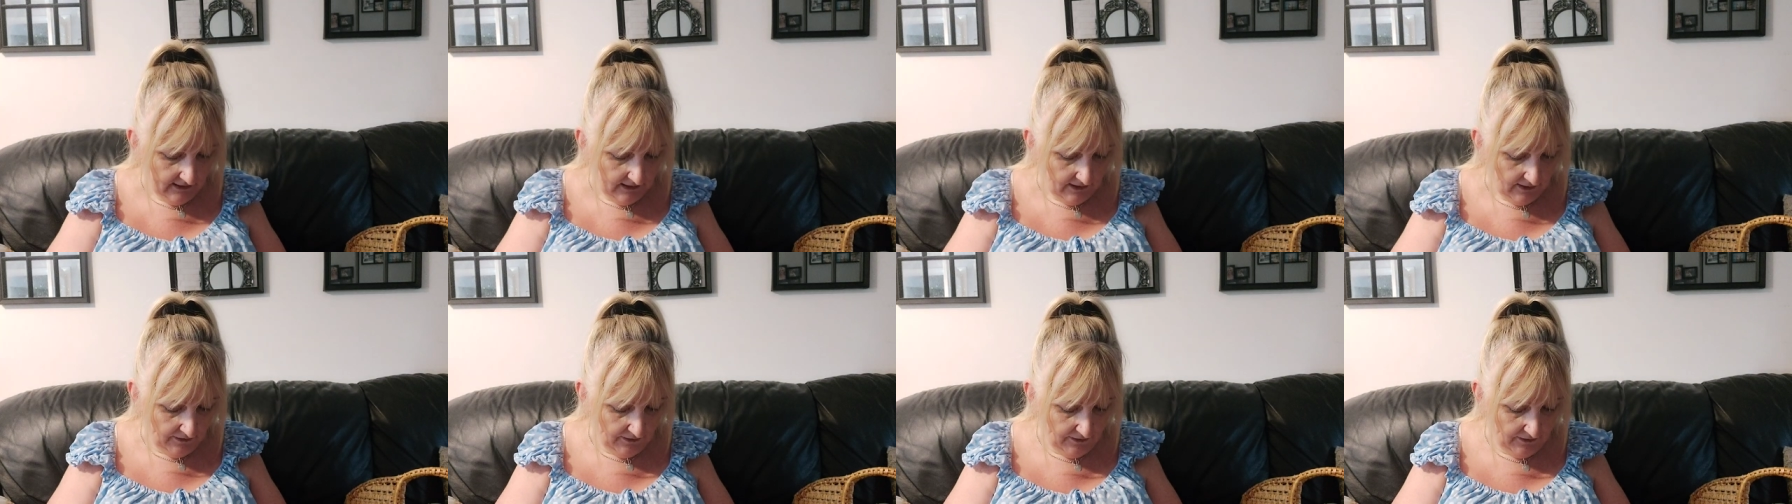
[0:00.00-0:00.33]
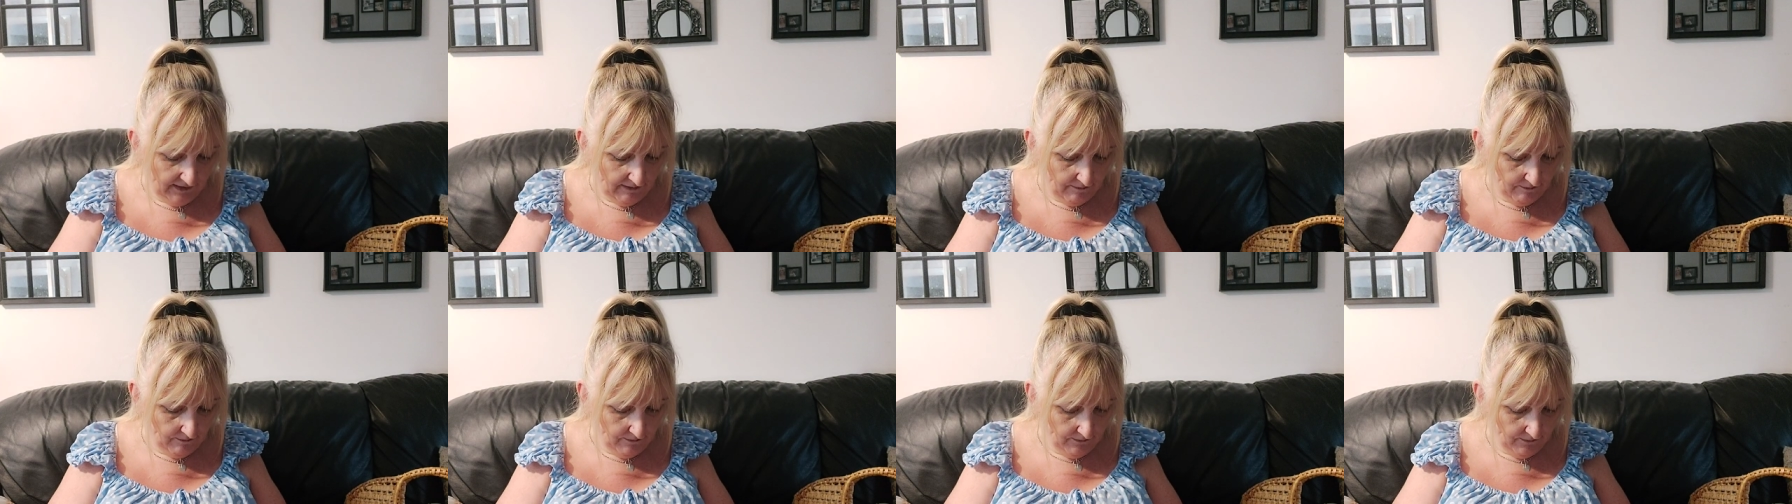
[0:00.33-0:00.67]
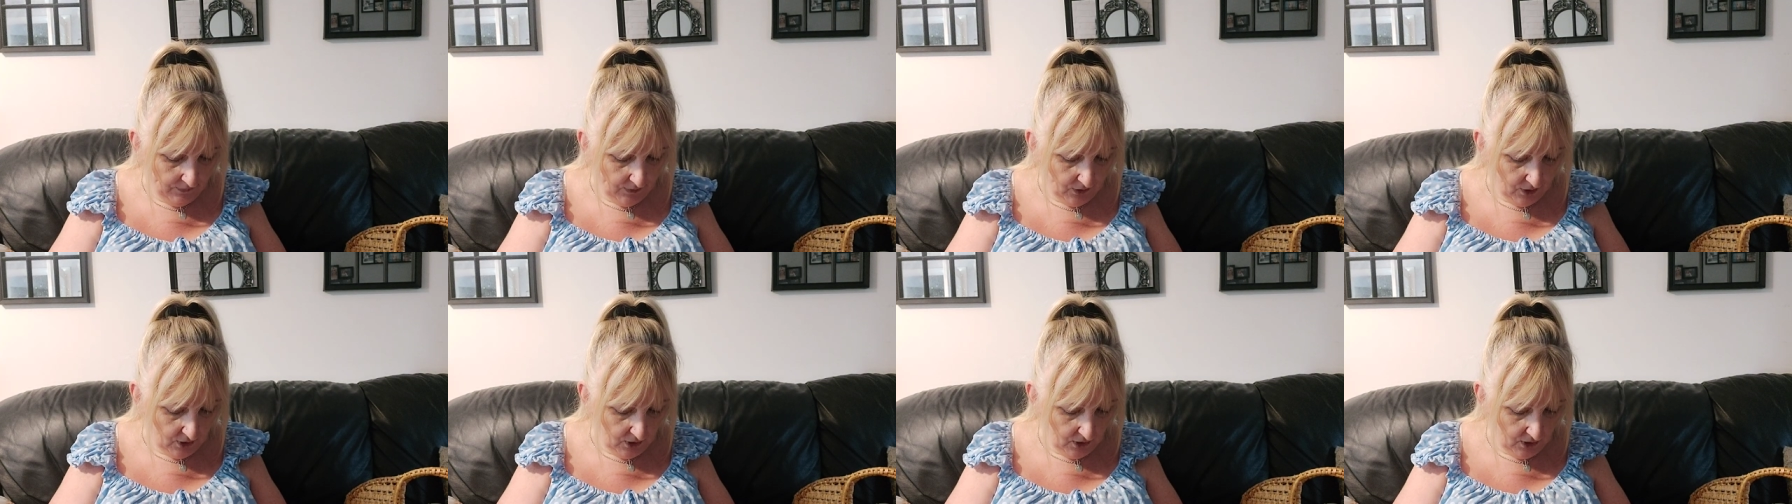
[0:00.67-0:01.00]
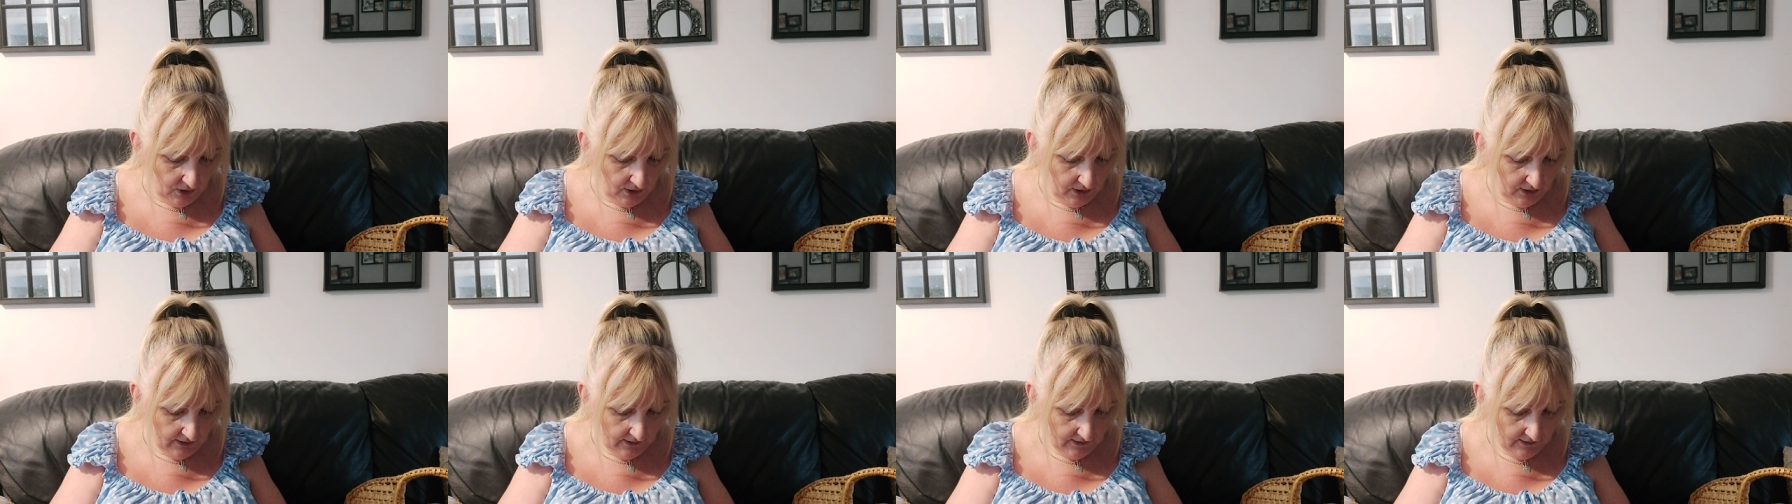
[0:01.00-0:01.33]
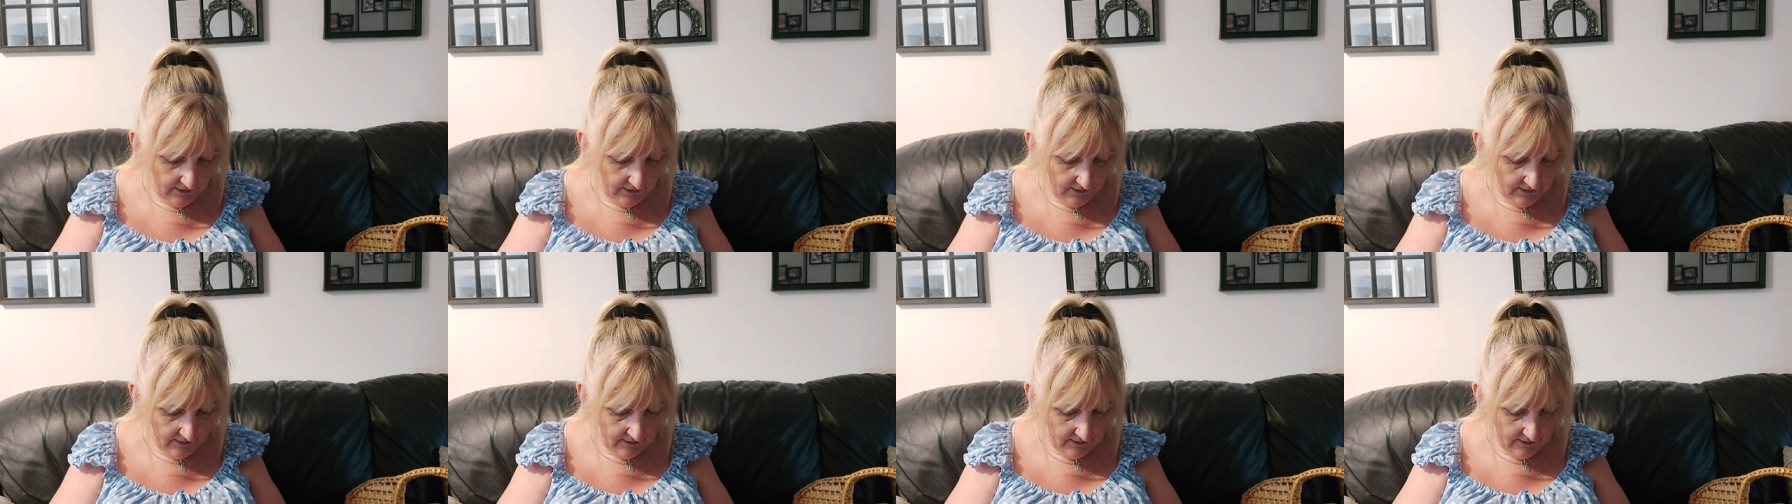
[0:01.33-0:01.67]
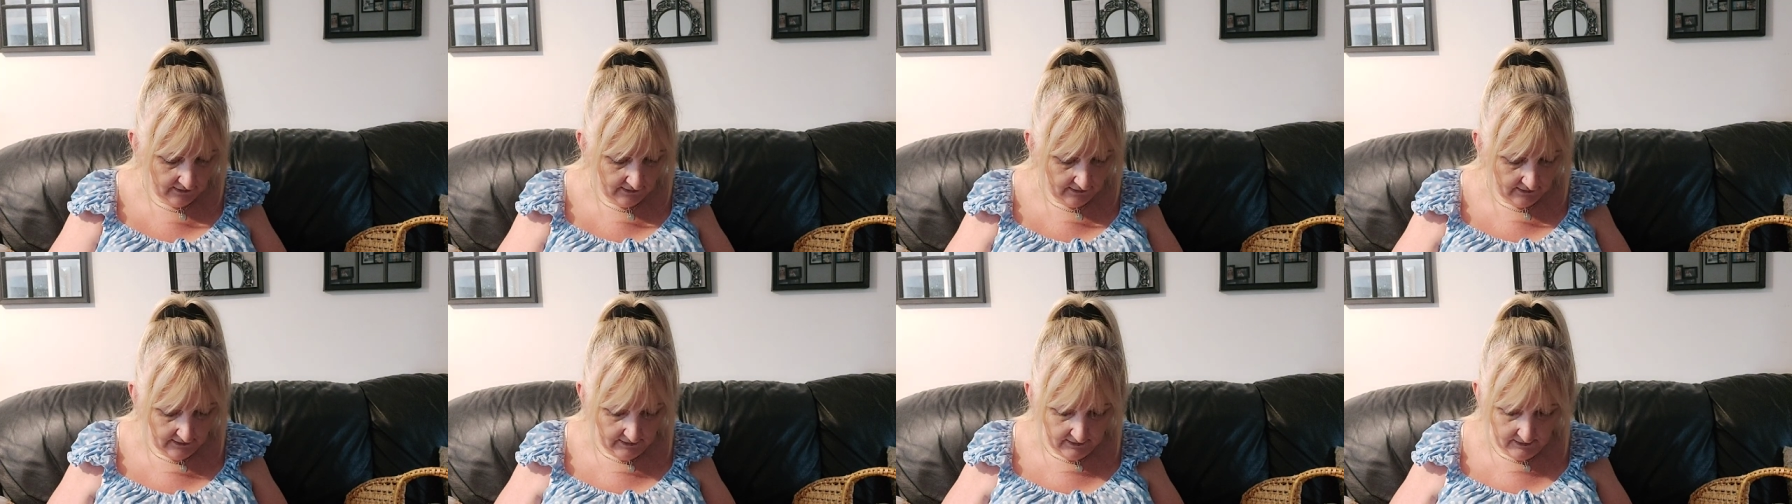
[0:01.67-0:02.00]
A thimble.
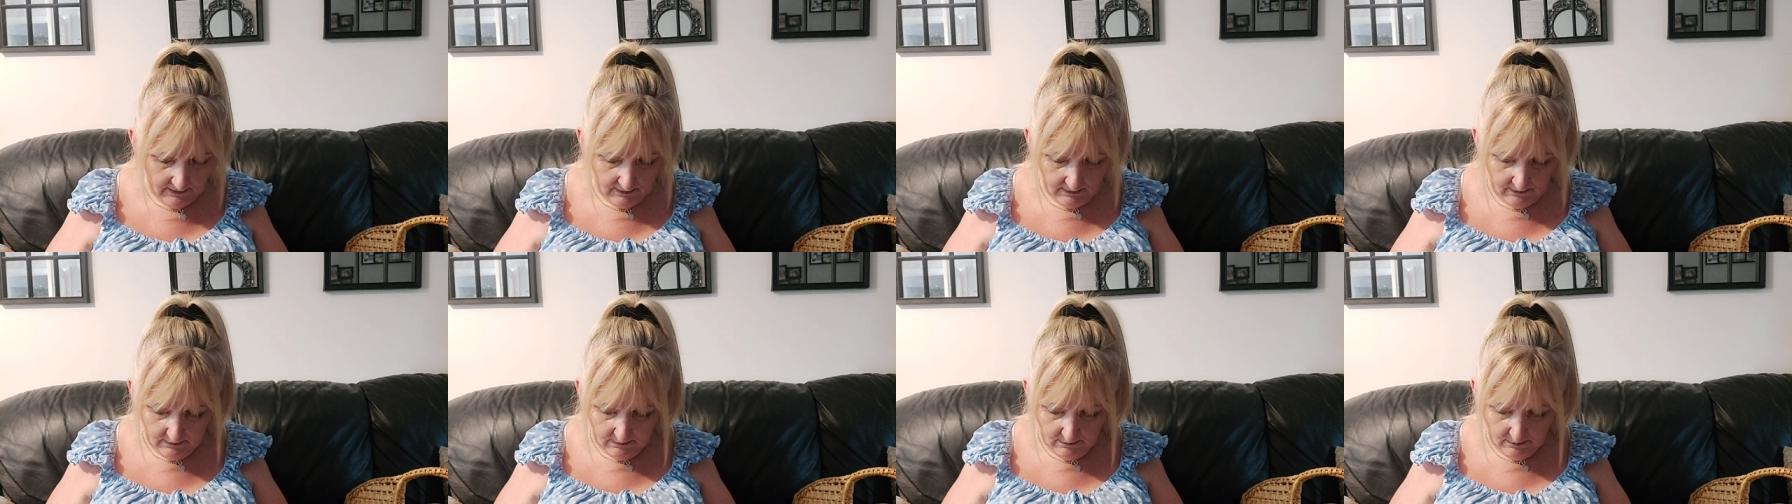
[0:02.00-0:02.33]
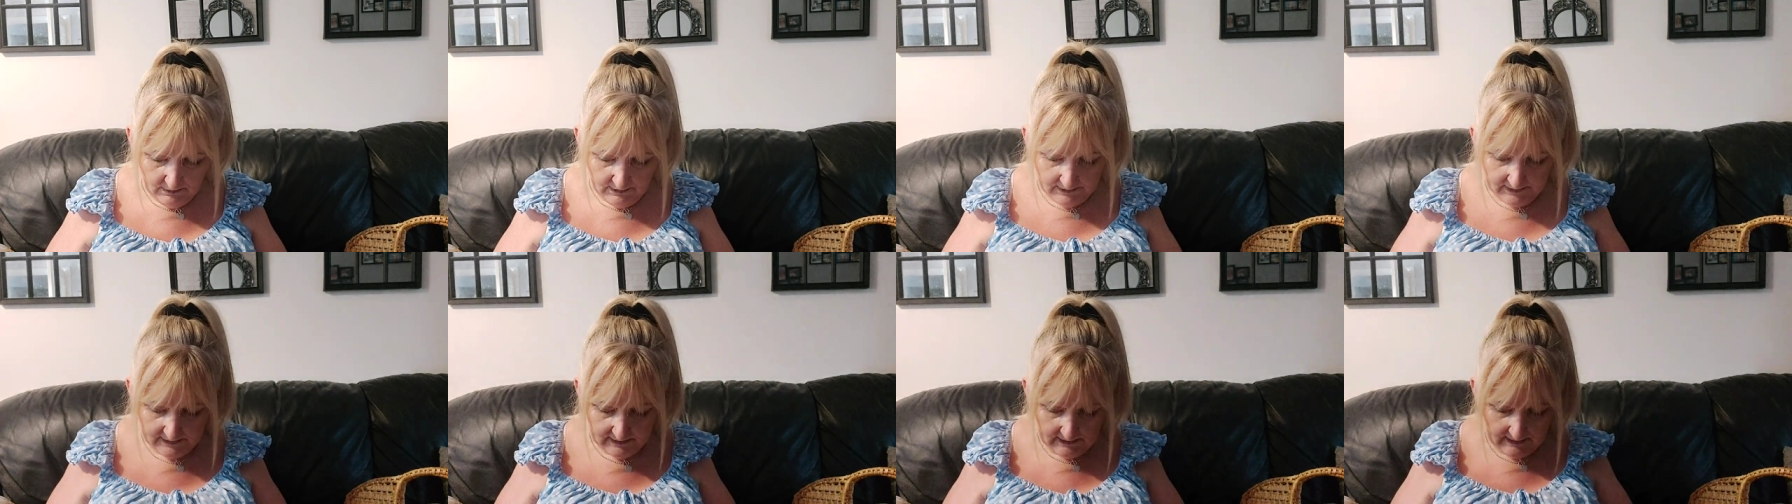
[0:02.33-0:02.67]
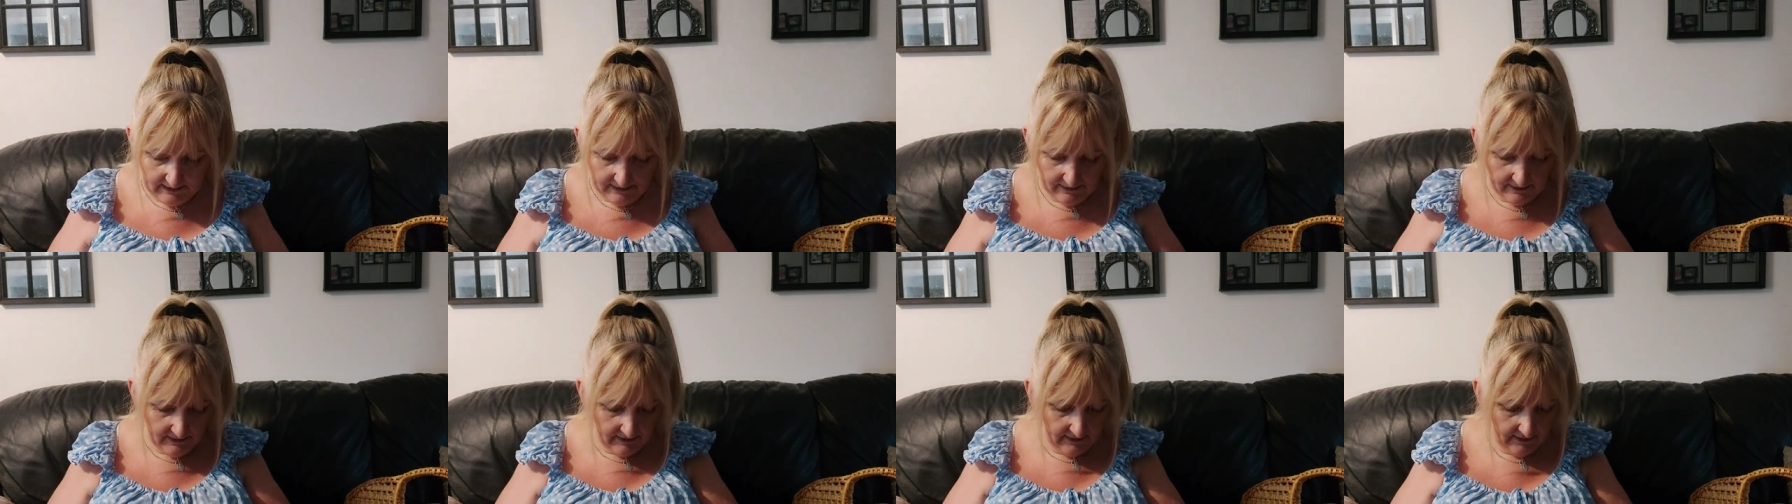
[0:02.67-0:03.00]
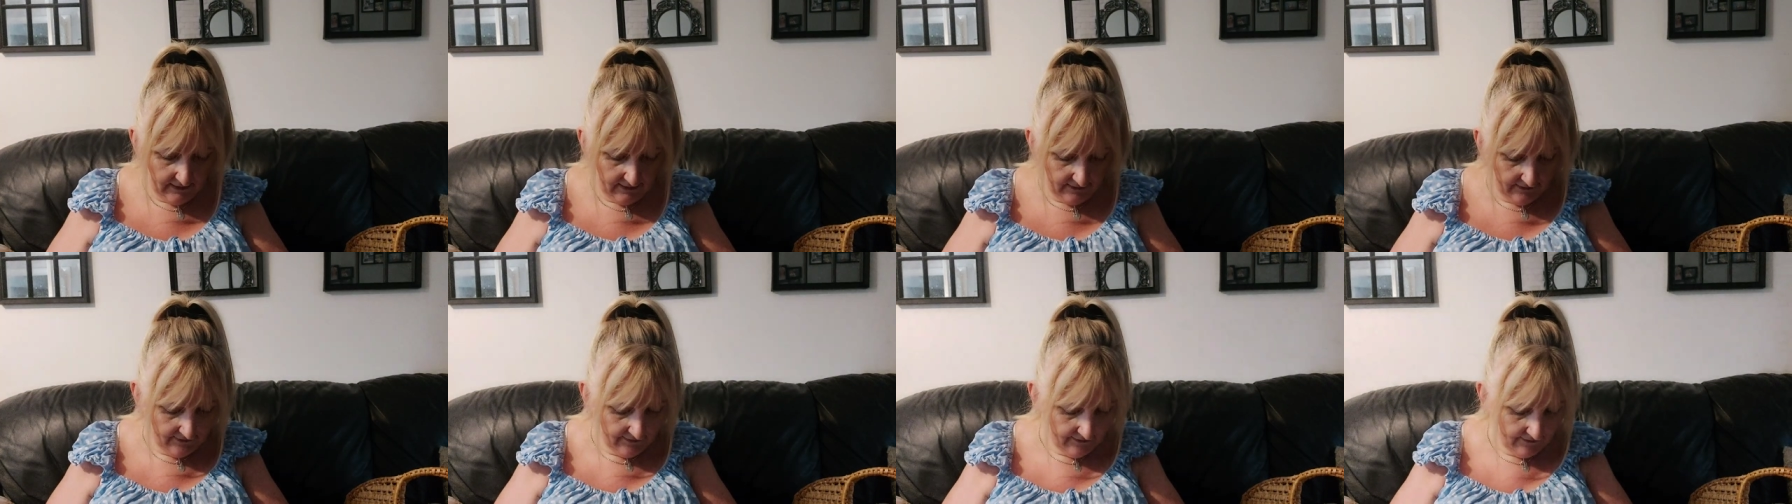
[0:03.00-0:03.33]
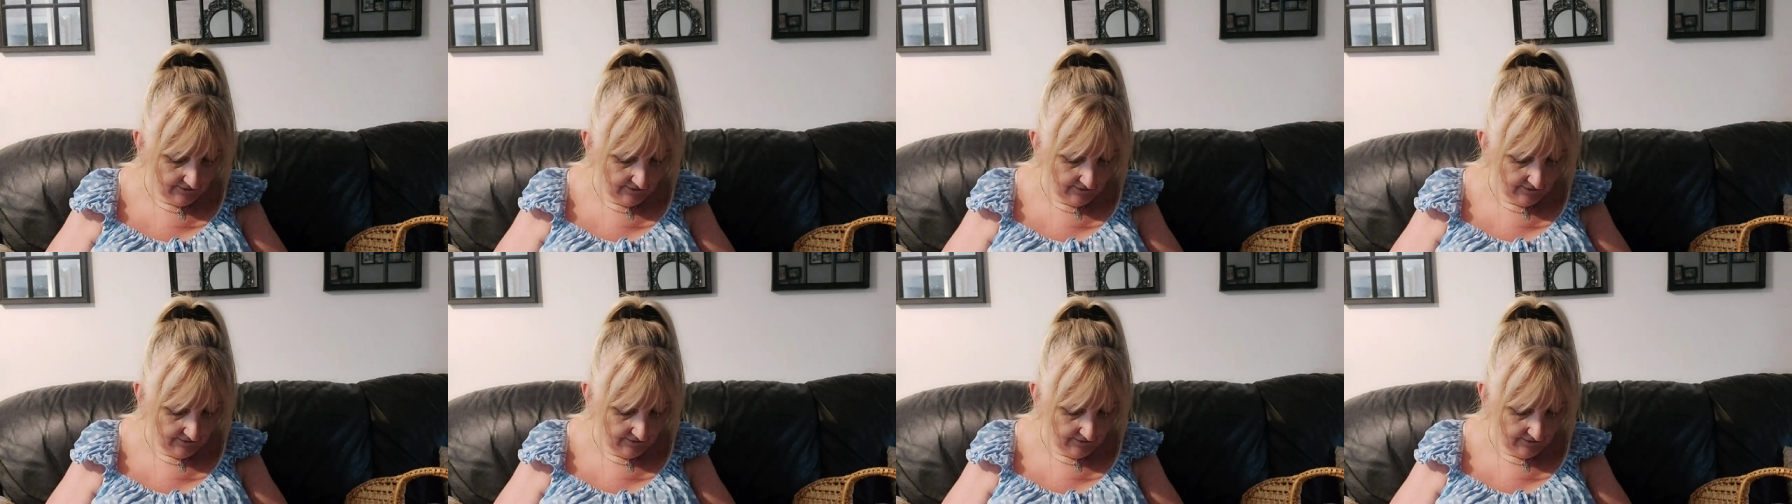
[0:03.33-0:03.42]
What's that there?